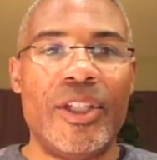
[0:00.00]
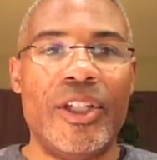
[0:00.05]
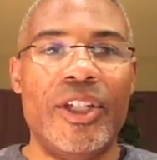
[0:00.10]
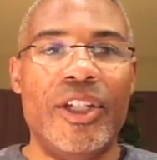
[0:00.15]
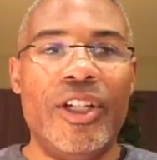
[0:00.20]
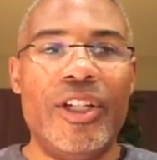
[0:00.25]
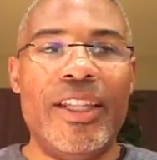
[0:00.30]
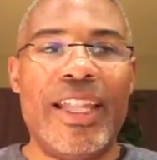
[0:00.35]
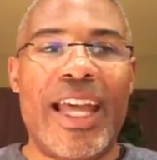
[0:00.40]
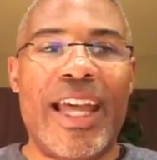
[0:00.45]

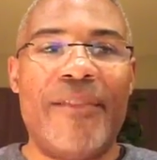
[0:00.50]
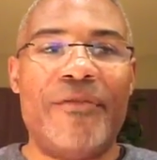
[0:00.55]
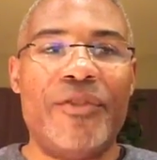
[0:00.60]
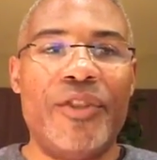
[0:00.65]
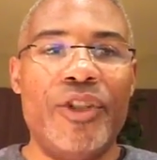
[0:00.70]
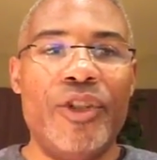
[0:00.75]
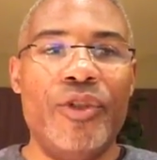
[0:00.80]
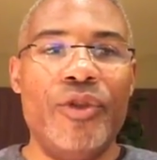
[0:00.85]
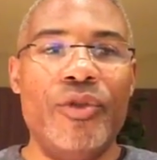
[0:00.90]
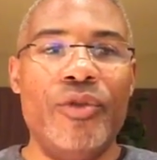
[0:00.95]
good
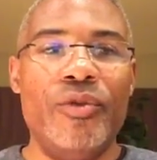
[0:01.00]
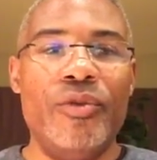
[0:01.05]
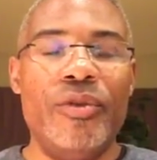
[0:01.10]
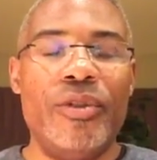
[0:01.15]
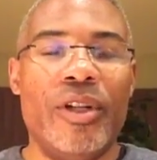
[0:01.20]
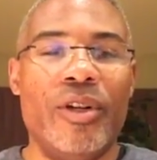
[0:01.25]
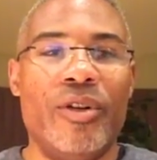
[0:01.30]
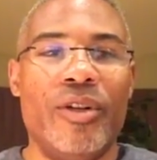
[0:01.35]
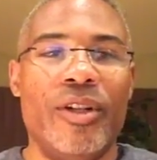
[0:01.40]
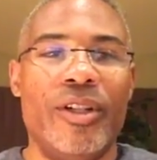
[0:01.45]
afternoon
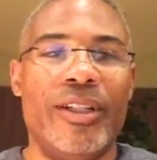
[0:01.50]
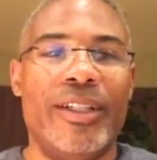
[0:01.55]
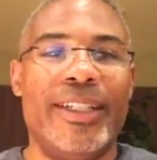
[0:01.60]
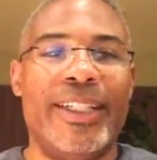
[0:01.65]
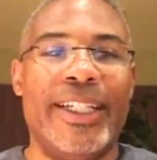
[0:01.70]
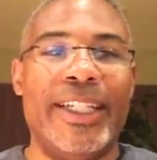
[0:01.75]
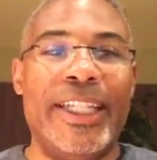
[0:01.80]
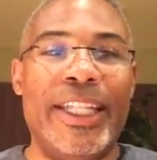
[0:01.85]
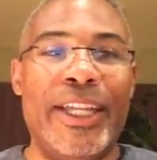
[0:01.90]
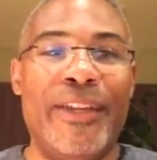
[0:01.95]
or
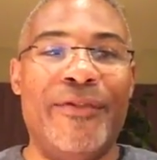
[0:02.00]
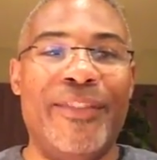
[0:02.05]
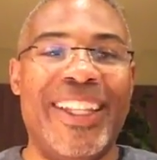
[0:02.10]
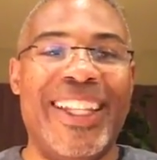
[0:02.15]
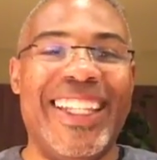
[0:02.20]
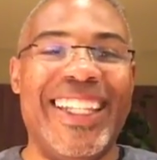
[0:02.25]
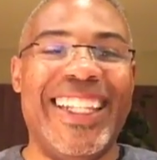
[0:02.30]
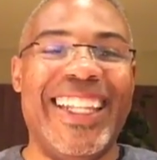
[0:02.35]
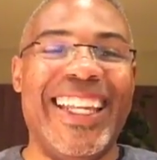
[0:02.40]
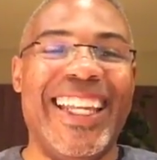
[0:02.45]
good evening.